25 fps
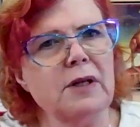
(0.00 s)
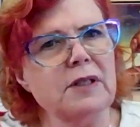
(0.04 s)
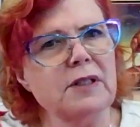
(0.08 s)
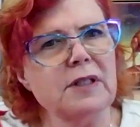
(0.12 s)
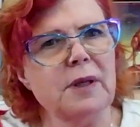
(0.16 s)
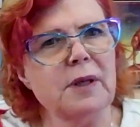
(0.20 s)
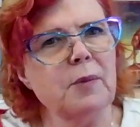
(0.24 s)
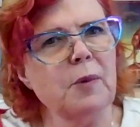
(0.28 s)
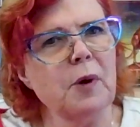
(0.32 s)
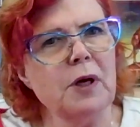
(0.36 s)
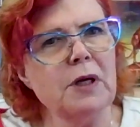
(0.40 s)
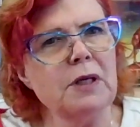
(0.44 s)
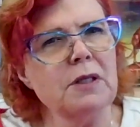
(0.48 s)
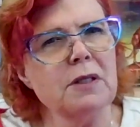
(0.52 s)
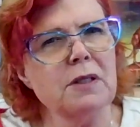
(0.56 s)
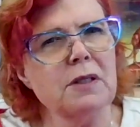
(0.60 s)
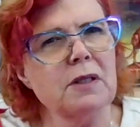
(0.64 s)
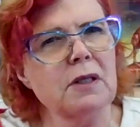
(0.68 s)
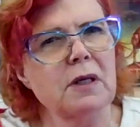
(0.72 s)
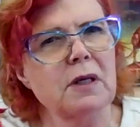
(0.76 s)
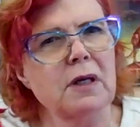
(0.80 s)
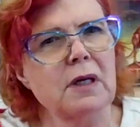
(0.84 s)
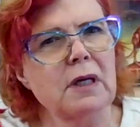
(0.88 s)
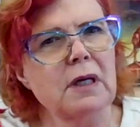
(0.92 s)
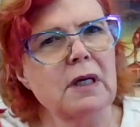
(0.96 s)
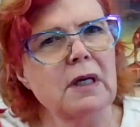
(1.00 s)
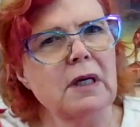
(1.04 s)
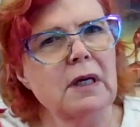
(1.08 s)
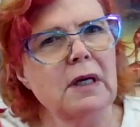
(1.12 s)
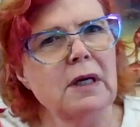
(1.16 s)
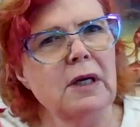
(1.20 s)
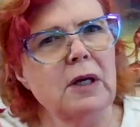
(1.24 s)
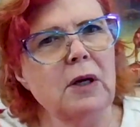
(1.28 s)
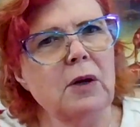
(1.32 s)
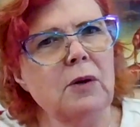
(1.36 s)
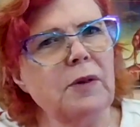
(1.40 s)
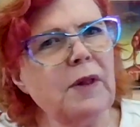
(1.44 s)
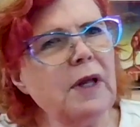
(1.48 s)
in some ways.
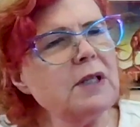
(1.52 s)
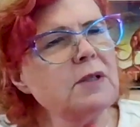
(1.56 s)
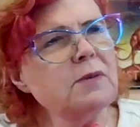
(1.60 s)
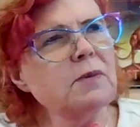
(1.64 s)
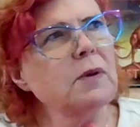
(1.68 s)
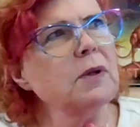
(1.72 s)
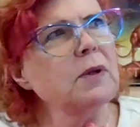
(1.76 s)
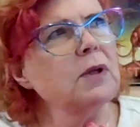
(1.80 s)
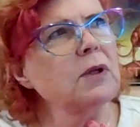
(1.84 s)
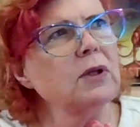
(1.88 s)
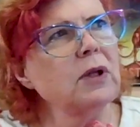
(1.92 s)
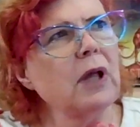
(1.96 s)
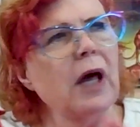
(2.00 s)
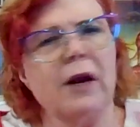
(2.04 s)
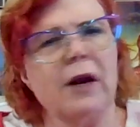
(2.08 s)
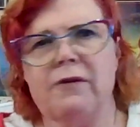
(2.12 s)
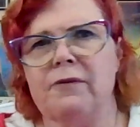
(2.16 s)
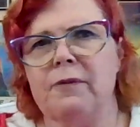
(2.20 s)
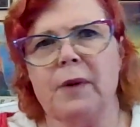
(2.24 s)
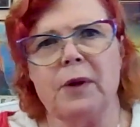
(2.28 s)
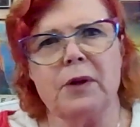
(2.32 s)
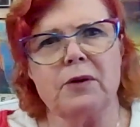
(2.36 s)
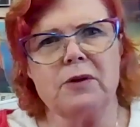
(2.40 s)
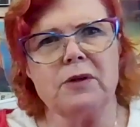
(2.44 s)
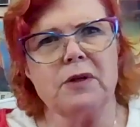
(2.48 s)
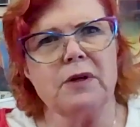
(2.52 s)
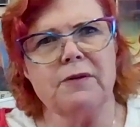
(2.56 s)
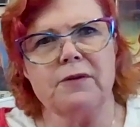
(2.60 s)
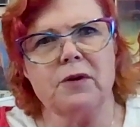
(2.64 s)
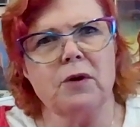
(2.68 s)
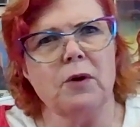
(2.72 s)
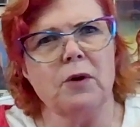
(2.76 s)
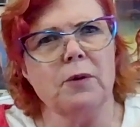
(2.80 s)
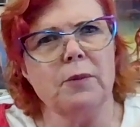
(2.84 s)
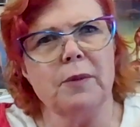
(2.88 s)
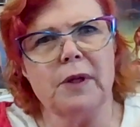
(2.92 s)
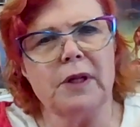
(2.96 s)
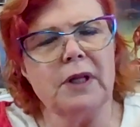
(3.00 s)
That's what a lot of mothers have
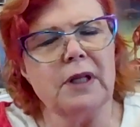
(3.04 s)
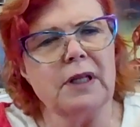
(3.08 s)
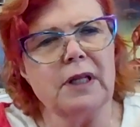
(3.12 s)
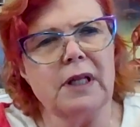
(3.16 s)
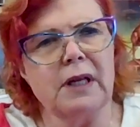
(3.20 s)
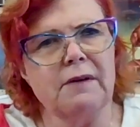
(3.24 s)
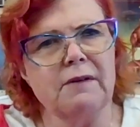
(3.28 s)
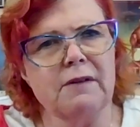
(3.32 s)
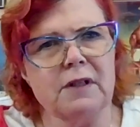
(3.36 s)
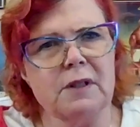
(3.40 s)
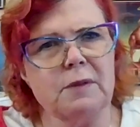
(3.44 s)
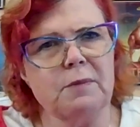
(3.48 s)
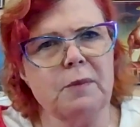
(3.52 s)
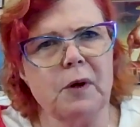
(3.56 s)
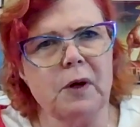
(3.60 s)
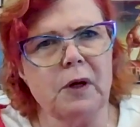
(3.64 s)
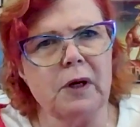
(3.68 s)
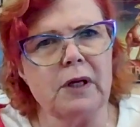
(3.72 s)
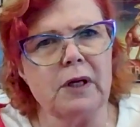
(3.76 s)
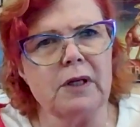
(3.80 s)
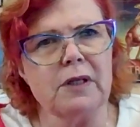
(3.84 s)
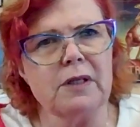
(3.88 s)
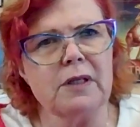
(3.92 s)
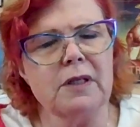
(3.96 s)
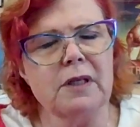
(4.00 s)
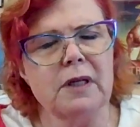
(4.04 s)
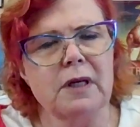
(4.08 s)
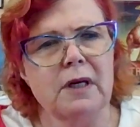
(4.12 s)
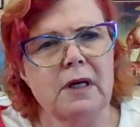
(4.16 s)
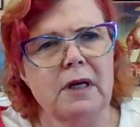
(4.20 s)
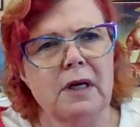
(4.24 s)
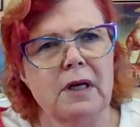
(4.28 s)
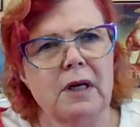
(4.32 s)
told me that they've experienced.